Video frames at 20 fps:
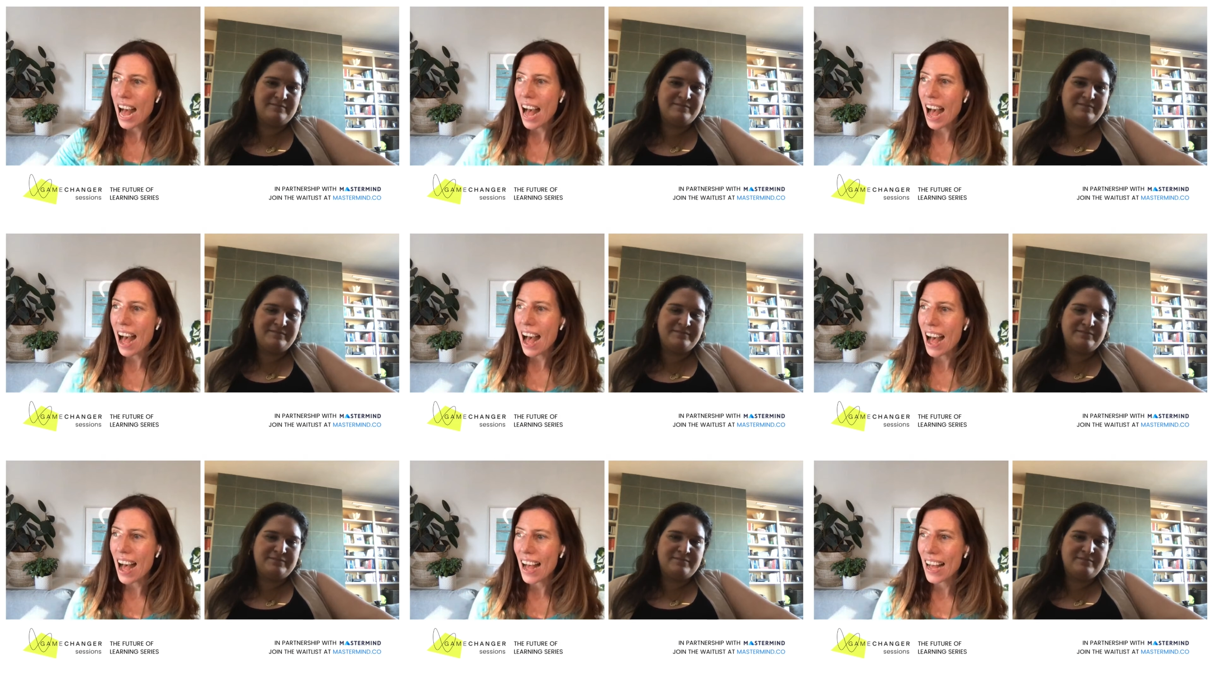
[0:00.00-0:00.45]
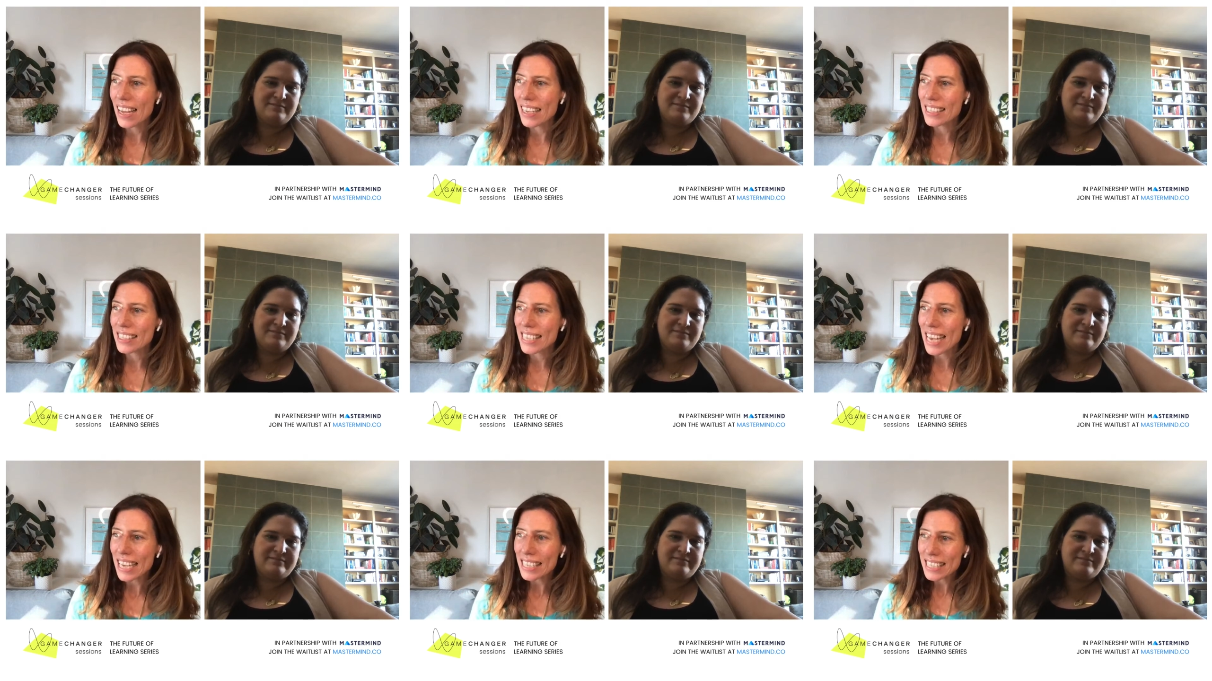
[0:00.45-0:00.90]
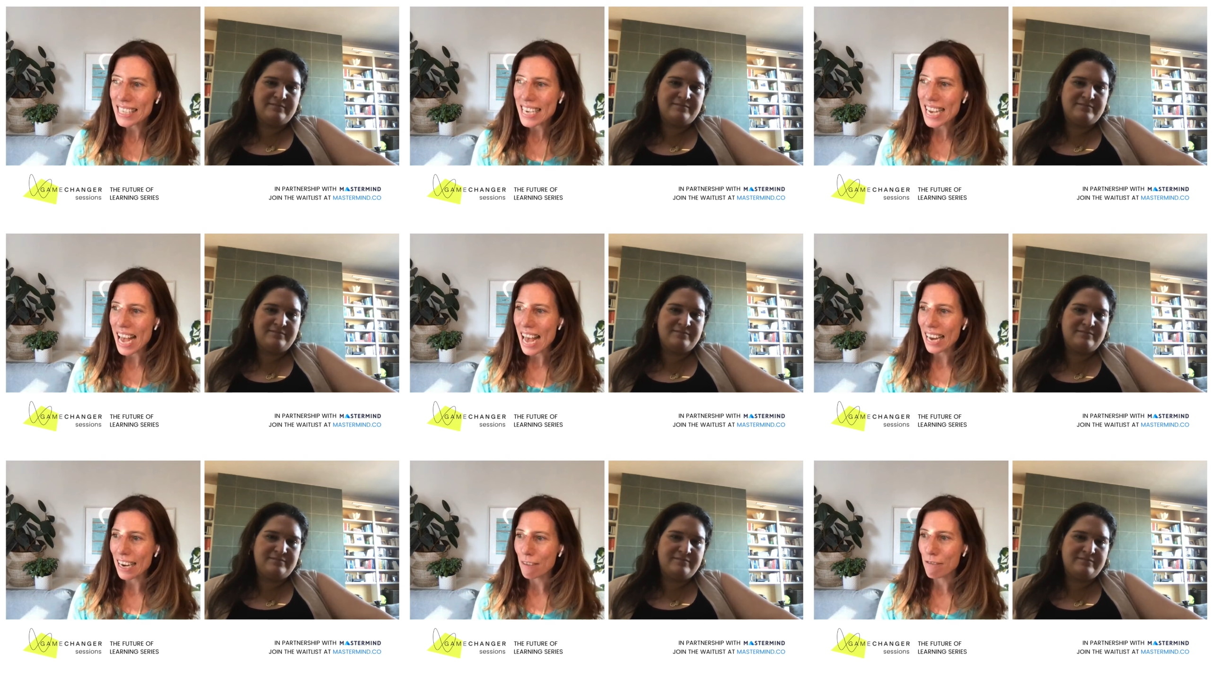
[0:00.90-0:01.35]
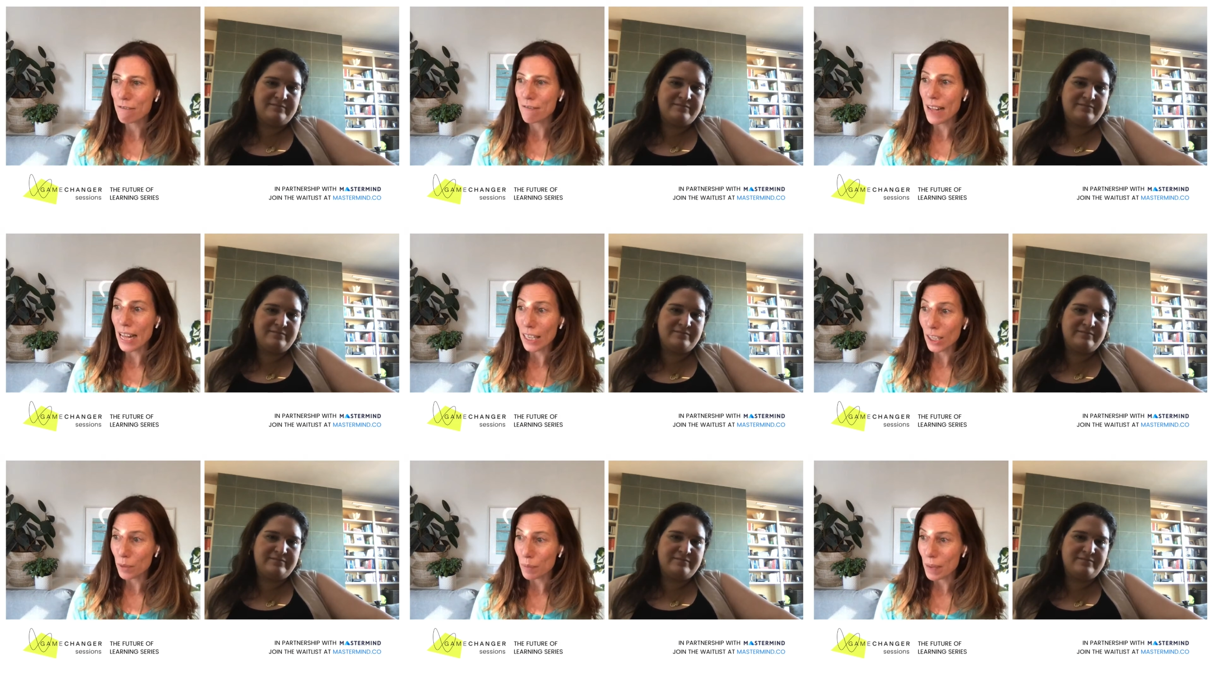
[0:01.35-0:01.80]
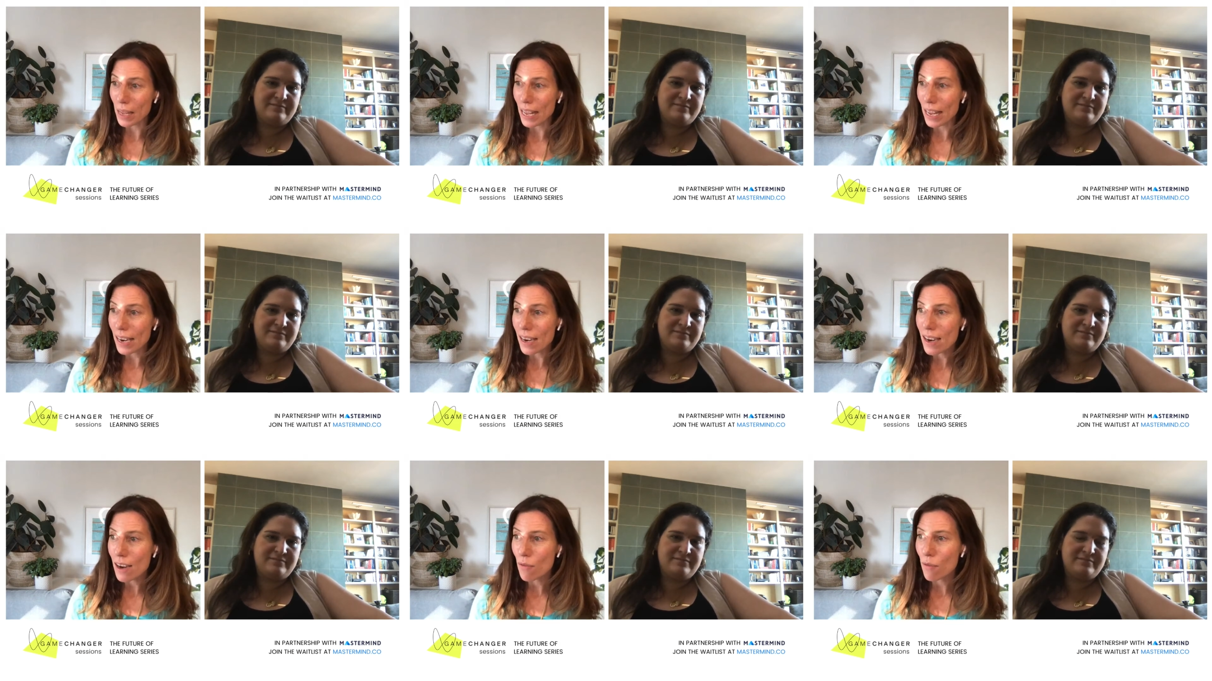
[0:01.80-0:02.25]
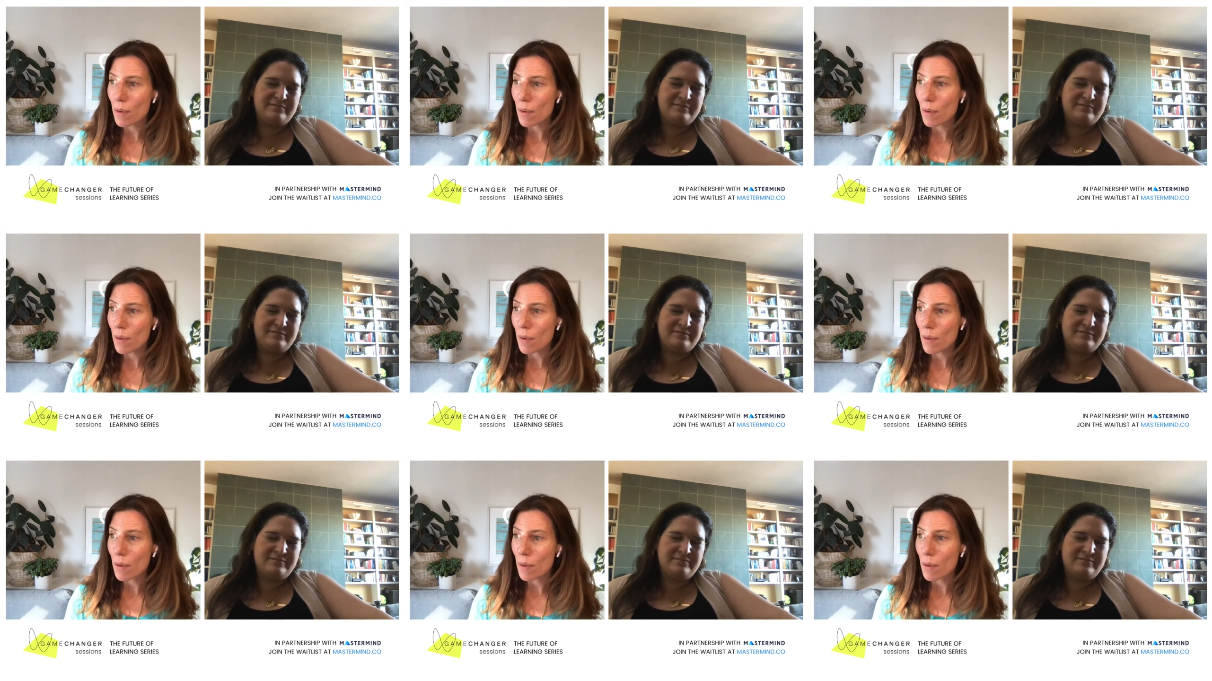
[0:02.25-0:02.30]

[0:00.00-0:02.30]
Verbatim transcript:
Speaker 1: Uh, Tatiana Feldman,